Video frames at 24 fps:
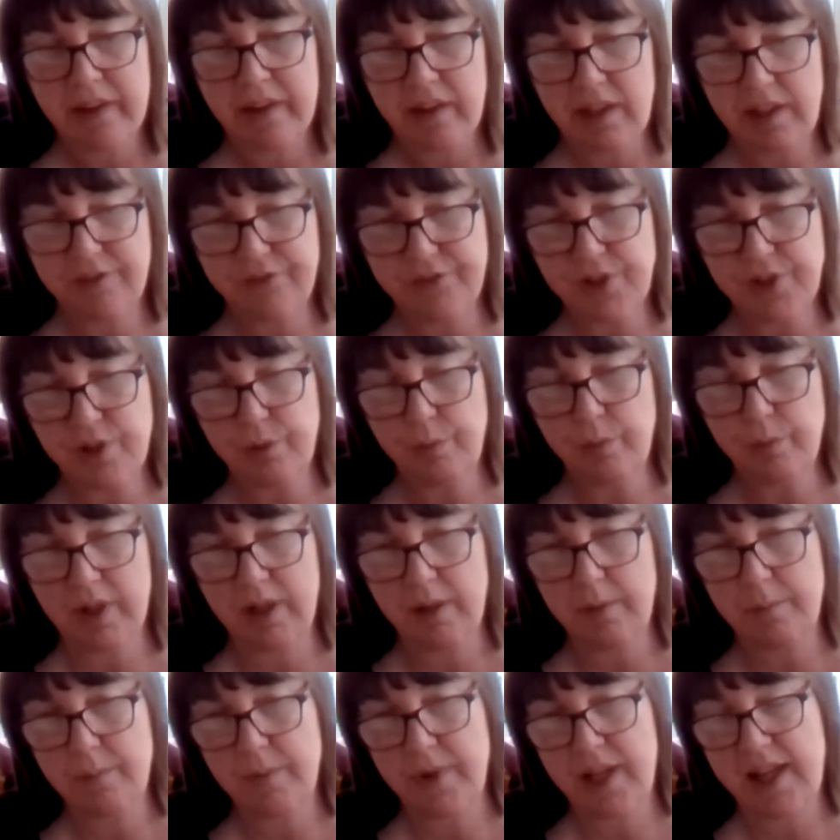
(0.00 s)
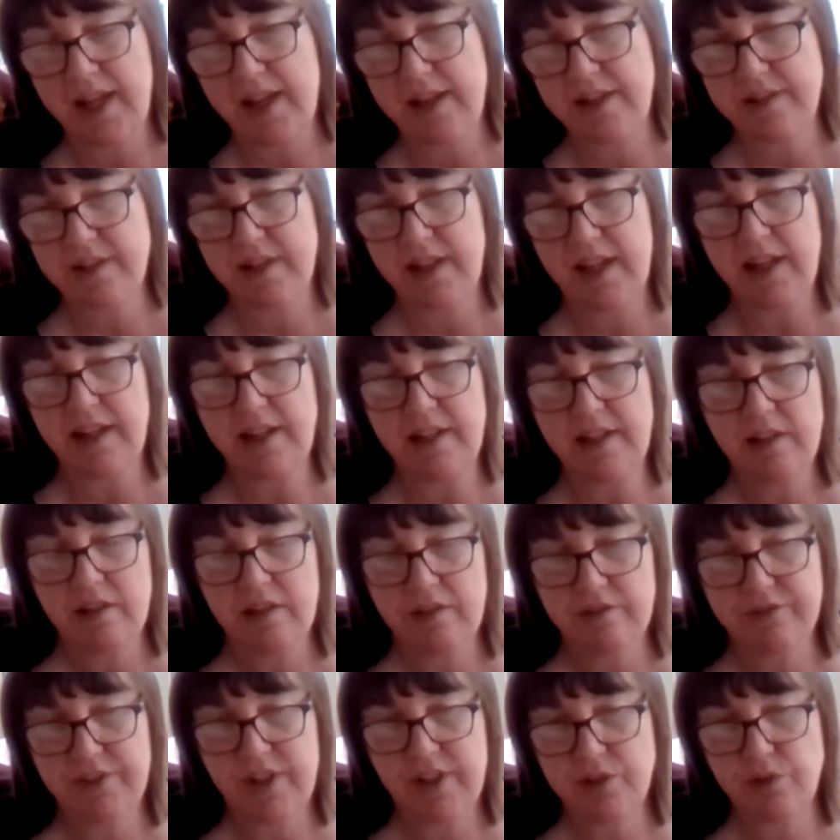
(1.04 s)
If you had a
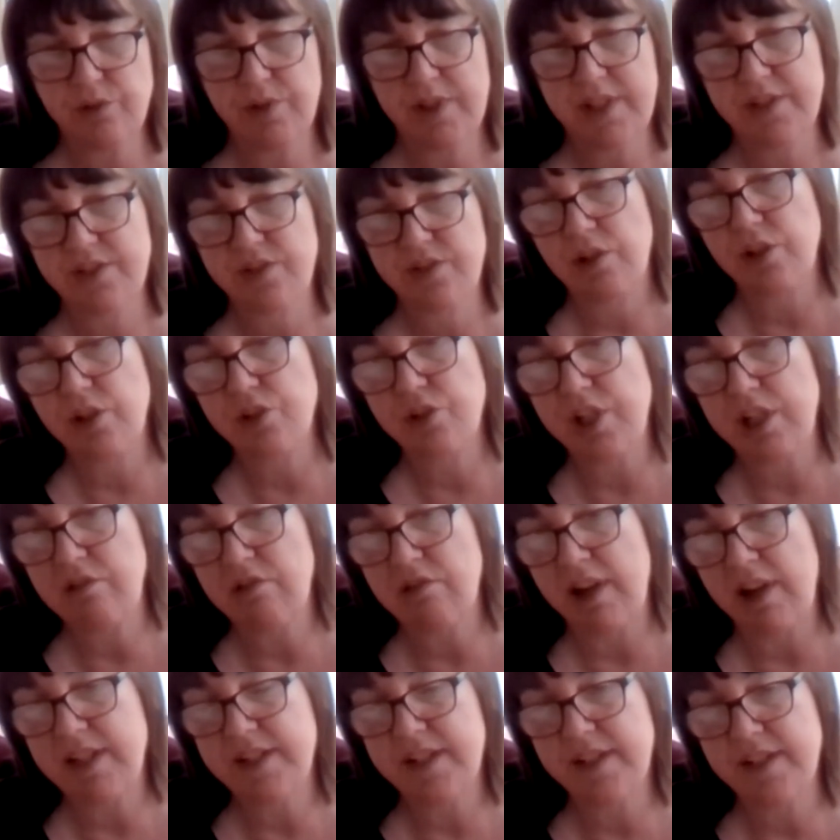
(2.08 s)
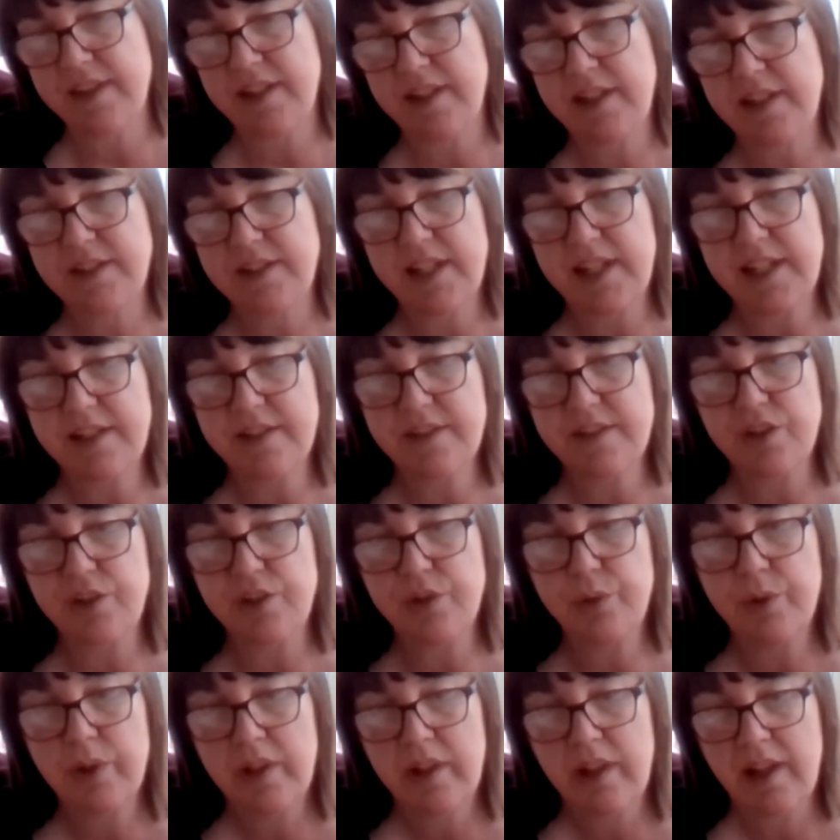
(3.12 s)
final histology greater than a
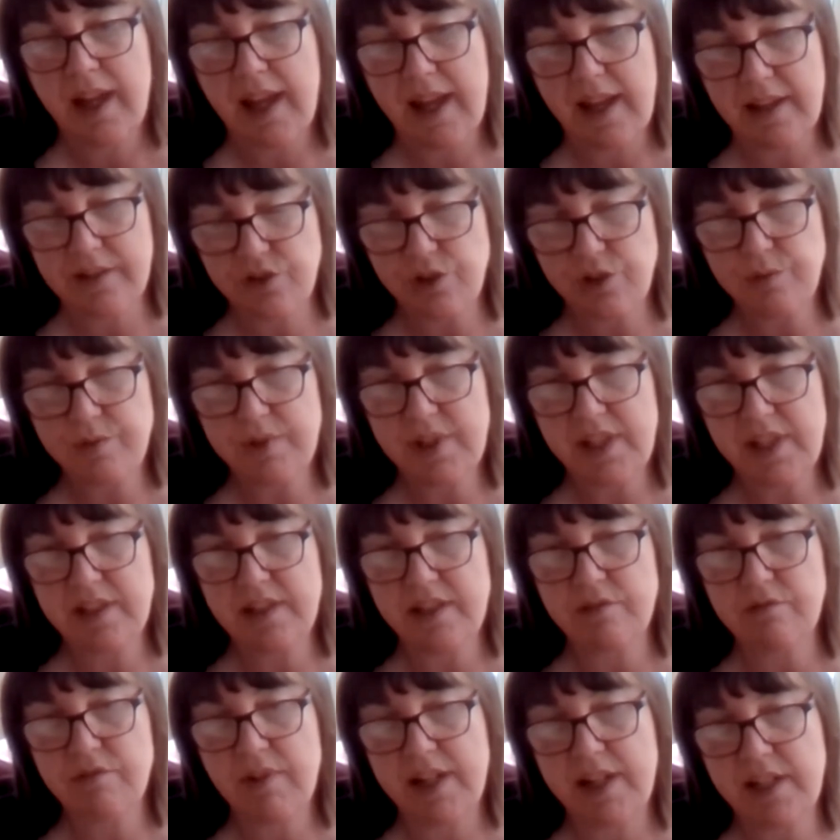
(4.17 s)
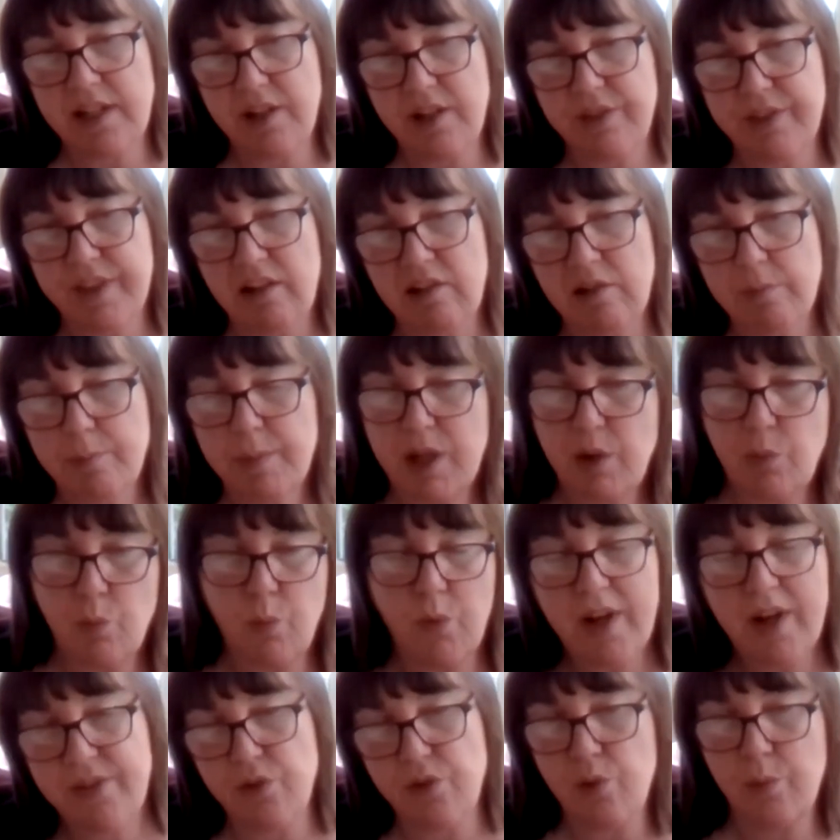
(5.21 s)
T2 and you needed radiotherapy
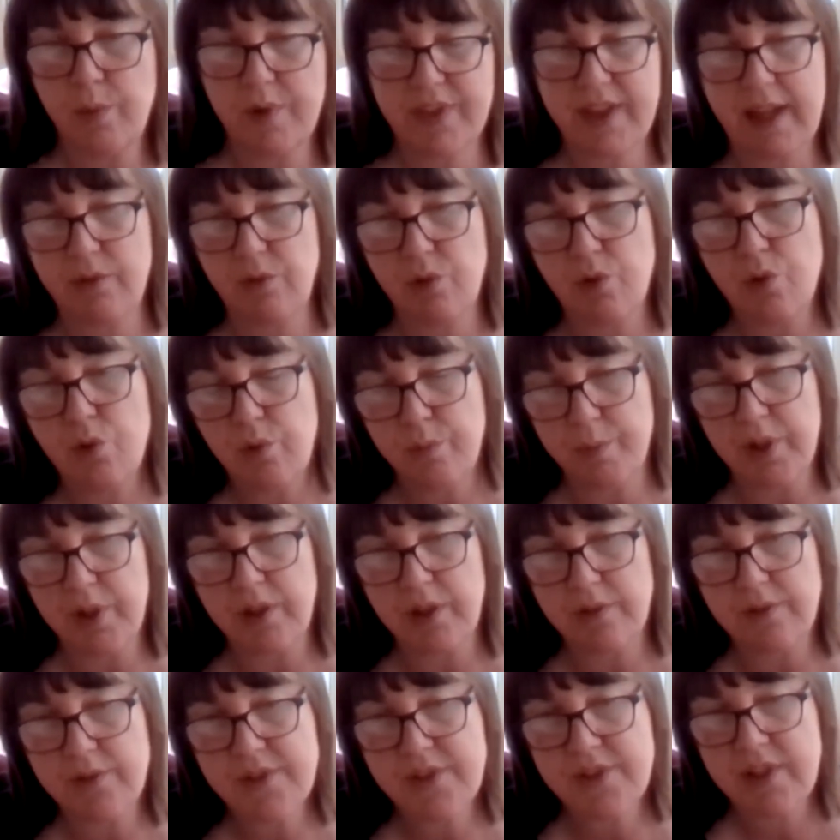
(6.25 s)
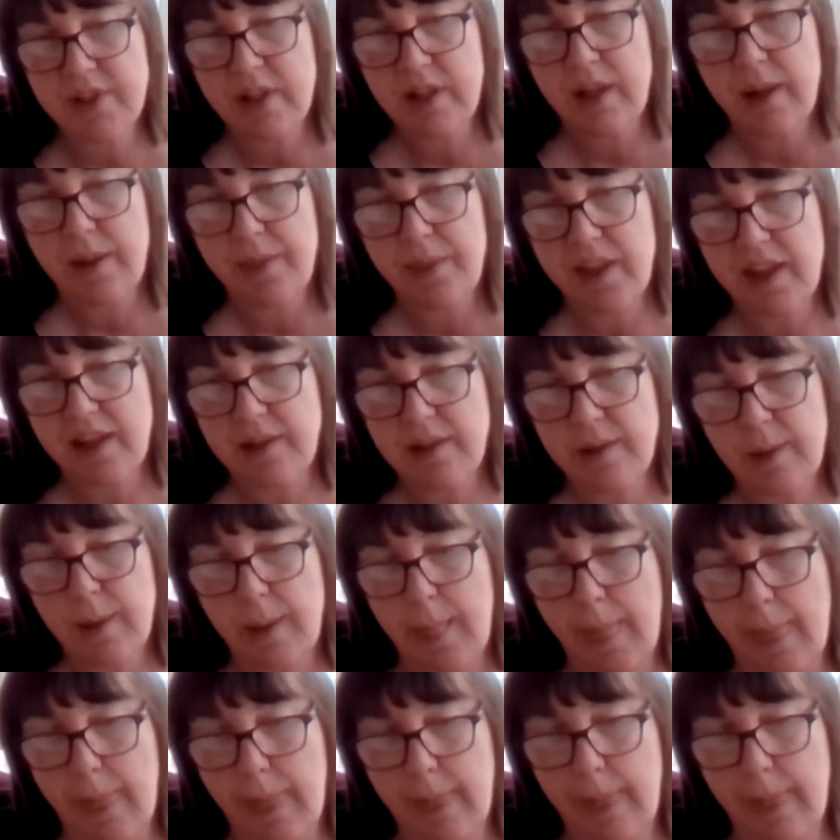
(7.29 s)
with or without hormones, then